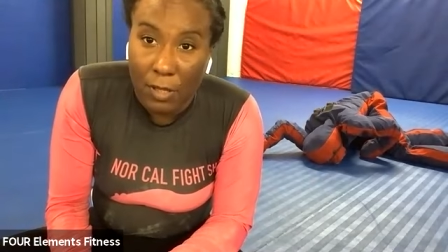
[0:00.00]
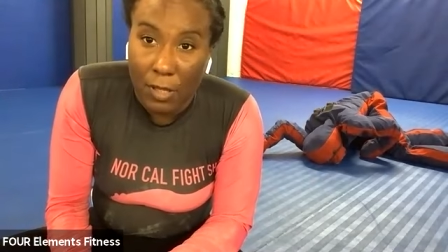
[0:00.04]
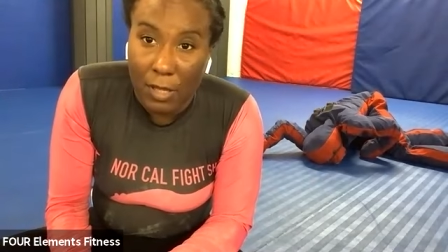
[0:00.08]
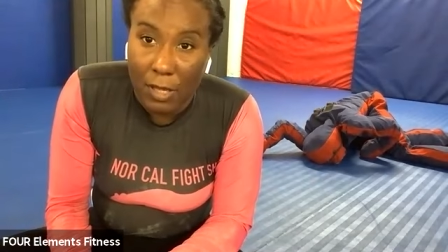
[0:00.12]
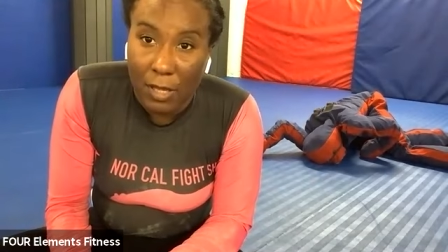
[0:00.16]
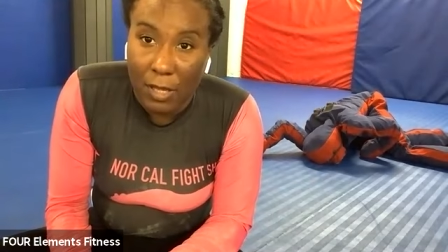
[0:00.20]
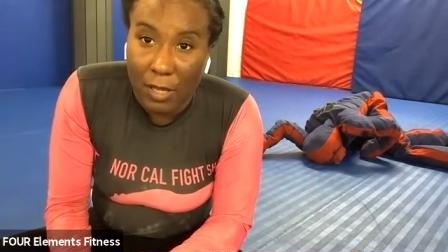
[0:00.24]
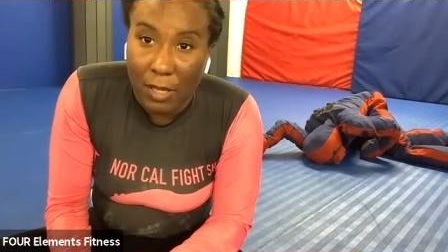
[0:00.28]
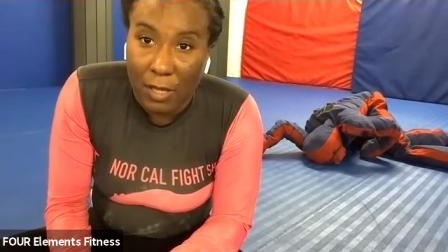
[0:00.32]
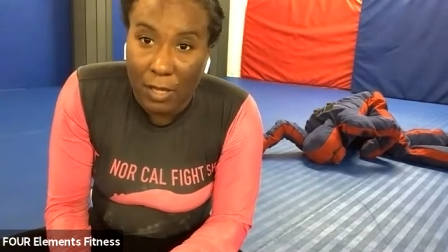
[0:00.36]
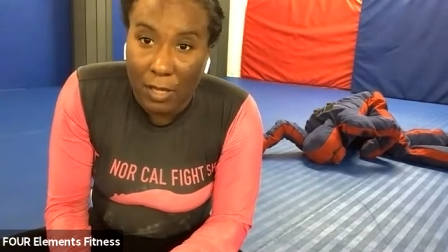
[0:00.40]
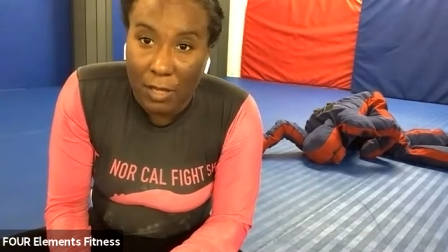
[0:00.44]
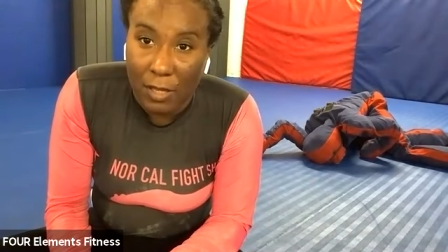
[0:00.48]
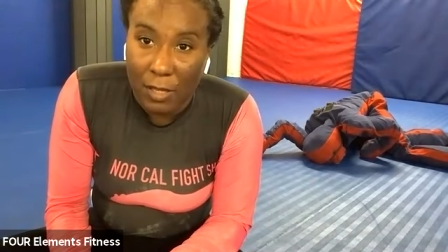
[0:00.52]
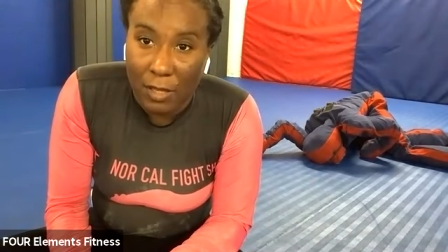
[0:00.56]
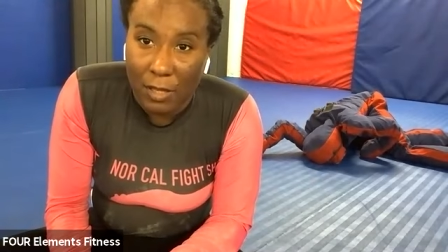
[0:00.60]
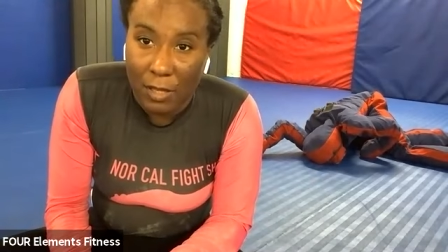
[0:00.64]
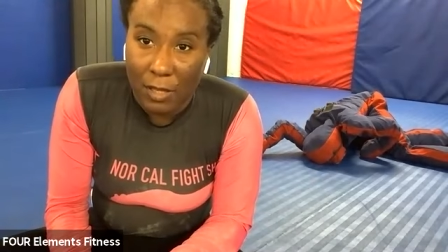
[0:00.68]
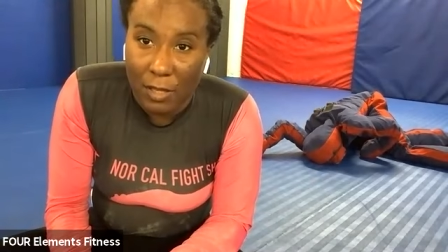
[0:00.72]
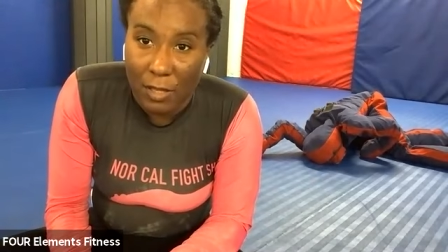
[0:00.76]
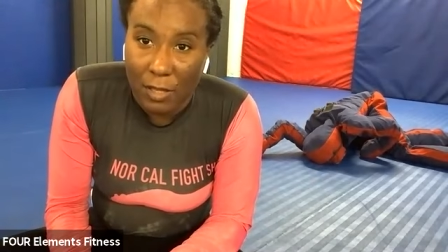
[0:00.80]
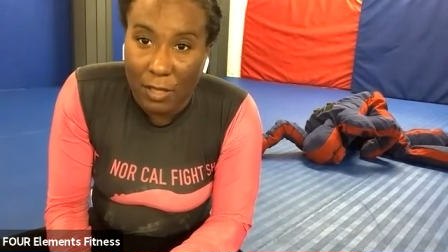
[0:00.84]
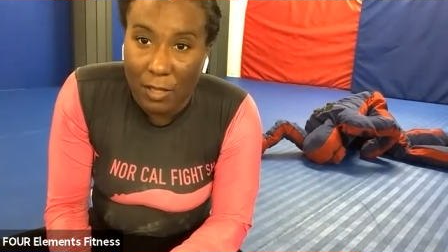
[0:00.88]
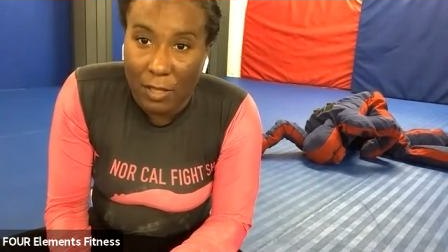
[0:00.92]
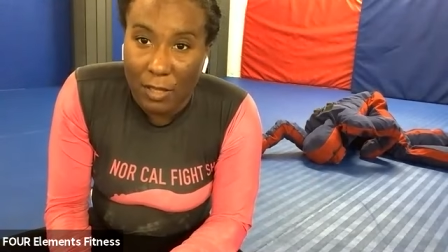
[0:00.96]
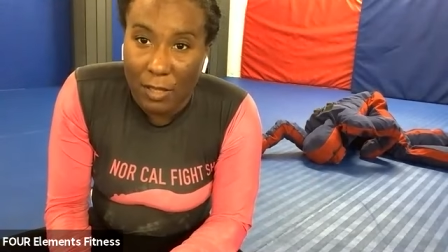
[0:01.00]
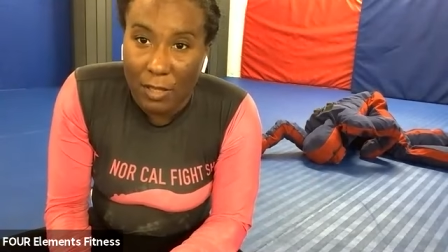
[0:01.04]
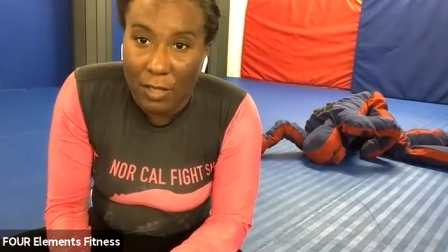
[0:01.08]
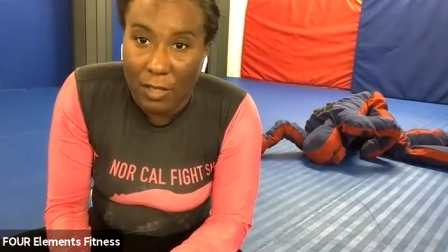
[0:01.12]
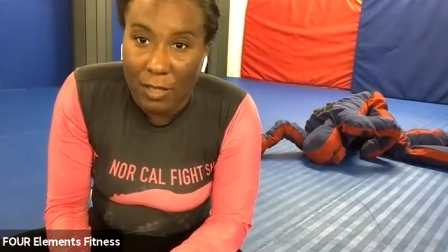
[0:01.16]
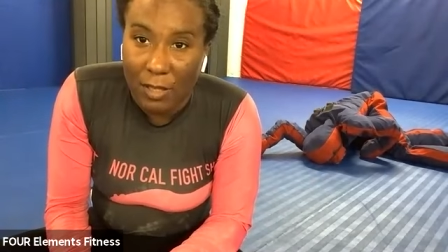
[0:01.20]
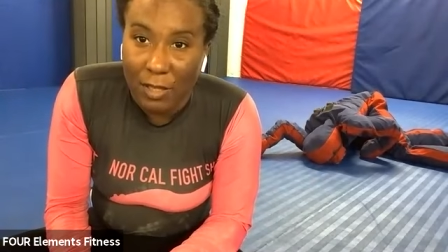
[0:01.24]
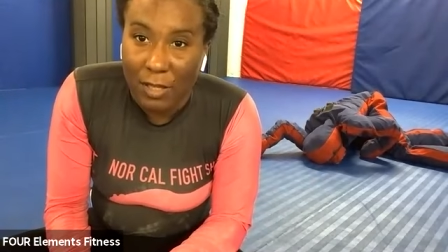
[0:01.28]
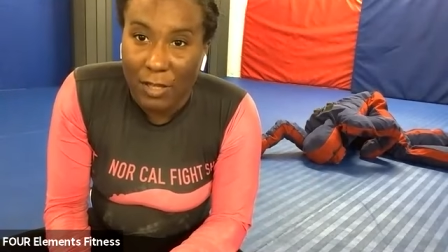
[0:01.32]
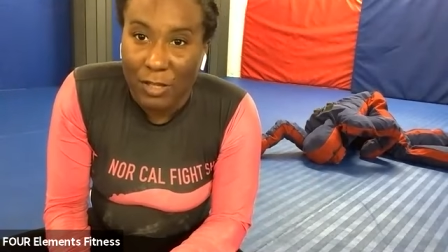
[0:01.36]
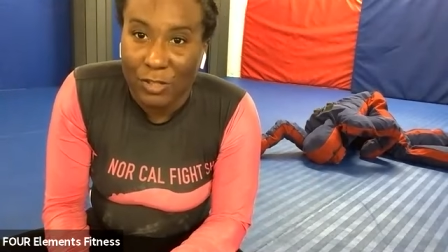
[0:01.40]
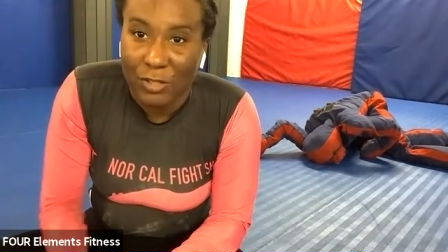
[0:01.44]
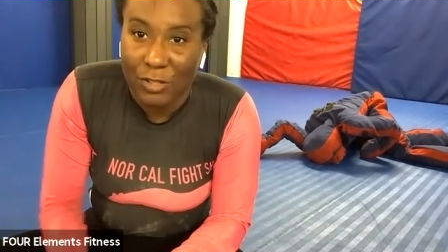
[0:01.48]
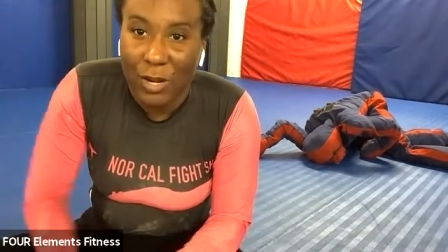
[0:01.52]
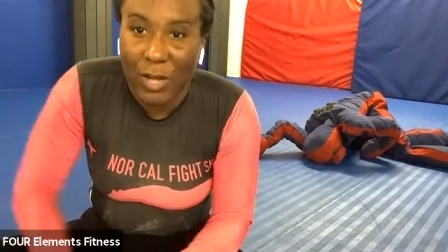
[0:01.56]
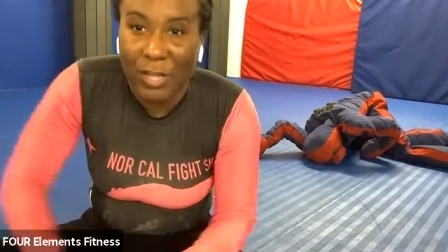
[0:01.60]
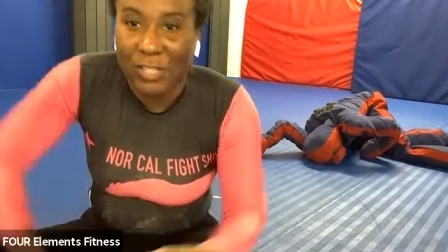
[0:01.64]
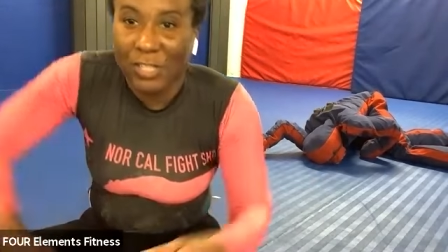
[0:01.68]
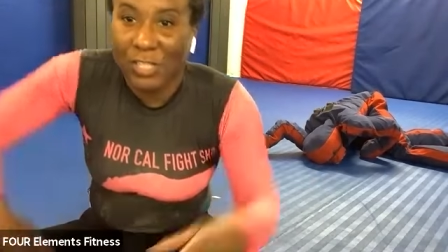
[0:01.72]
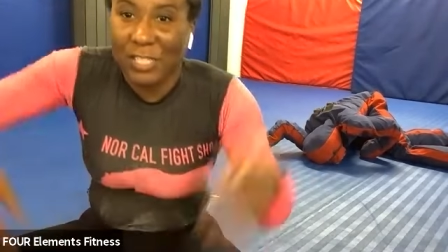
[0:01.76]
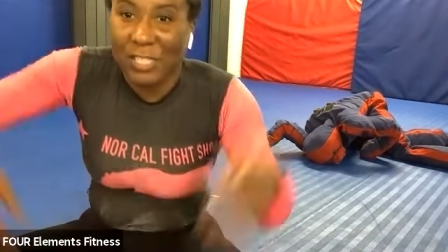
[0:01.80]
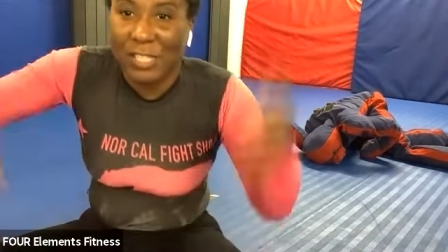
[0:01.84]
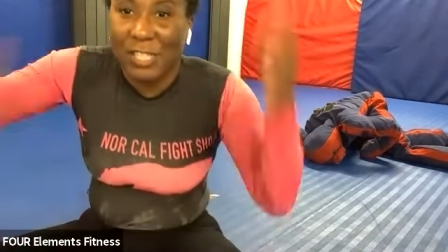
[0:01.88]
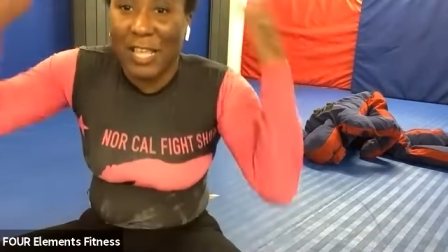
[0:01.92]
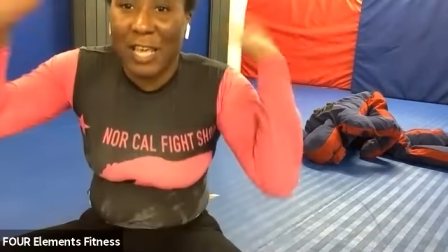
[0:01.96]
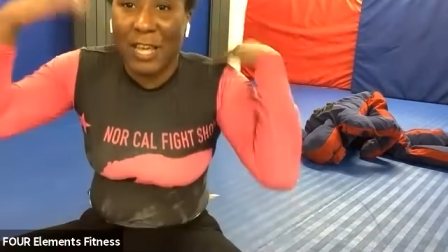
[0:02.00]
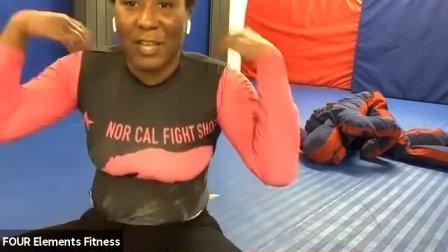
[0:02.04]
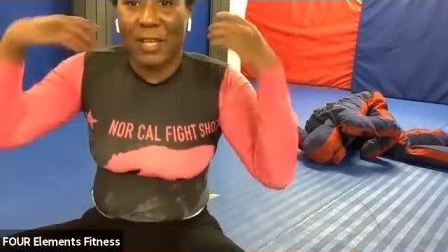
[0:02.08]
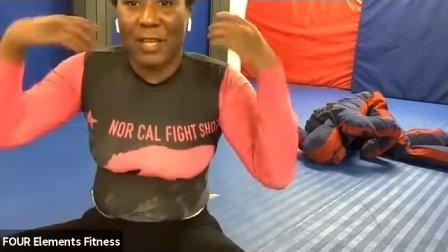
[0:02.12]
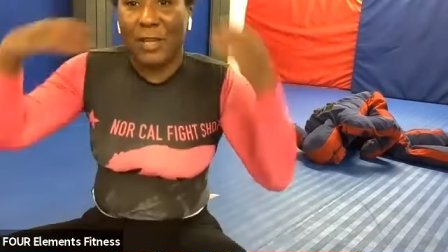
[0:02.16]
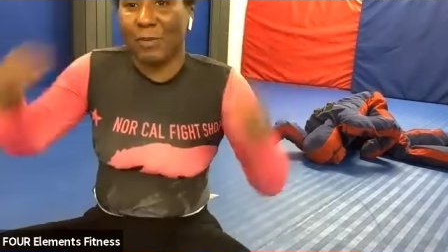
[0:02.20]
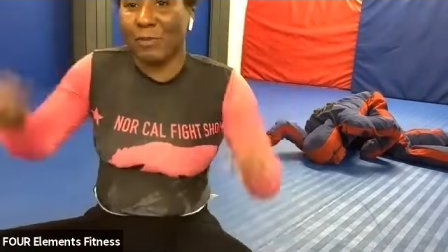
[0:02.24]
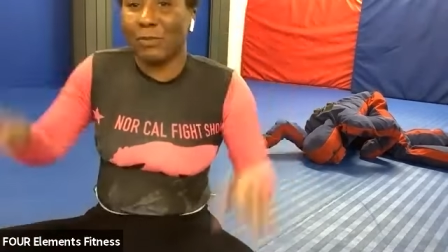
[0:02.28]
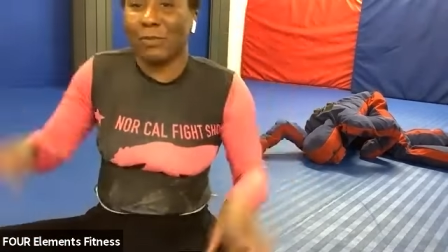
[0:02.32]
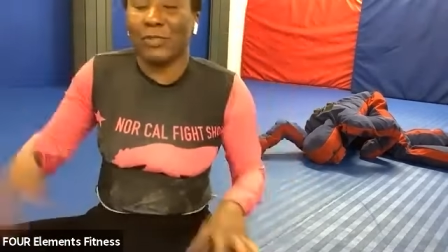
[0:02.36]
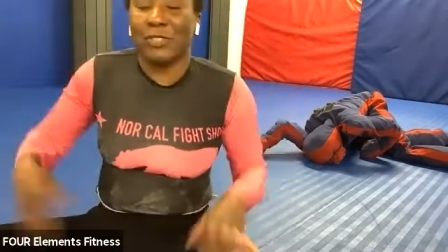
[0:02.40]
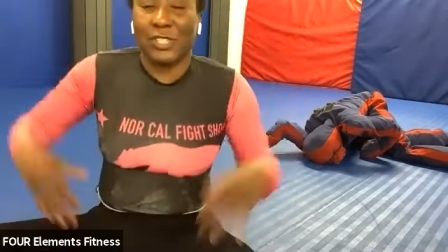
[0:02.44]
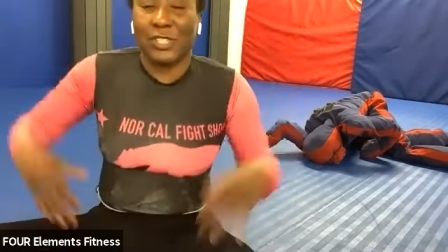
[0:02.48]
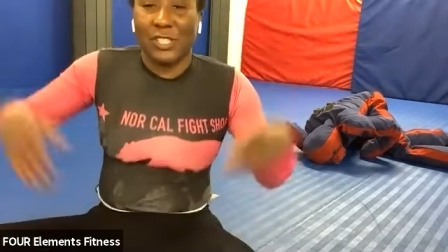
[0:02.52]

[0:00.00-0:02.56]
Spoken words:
Yeah. Try just letting him,